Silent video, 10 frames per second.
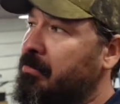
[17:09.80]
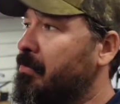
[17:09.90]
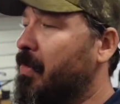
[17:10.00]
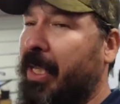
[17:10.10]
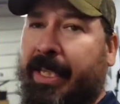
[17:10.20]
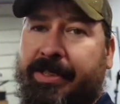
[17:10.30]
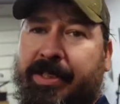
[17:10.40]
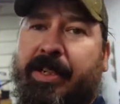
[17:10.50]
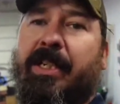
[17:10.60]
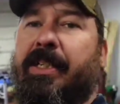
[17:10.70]
Well, I
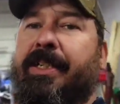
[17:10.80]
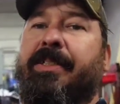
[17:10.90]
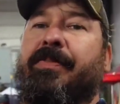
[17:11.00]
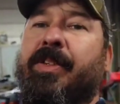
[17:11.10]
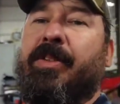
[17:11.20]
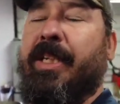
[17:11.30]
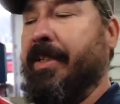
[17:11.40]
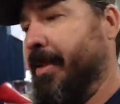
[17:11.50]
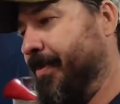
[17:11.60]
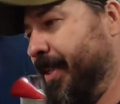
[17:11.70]
still got to let the fuel
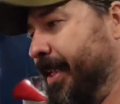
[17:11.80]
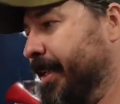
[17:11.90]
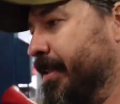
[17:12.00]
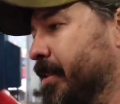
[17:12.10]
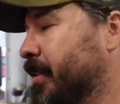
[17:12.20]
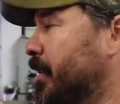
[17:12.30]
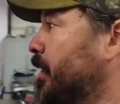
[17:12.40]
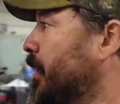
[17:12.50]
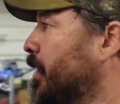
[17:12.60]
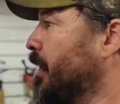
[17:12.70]
out, I'm thinking.
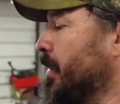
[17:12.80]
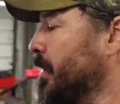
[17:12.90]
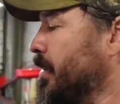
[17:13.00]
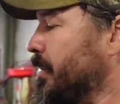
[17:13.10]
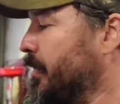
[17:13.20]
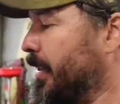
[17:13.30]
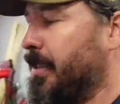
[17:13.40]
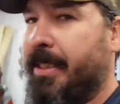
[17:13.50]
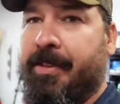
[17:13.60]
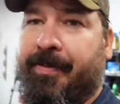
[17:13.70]
So I
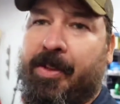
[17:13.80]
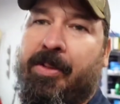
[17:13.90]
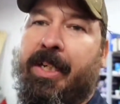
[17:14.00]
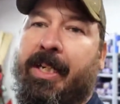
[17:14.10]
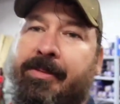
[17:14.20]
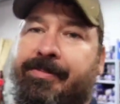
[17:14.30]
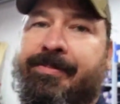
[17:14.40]
let the fuel out,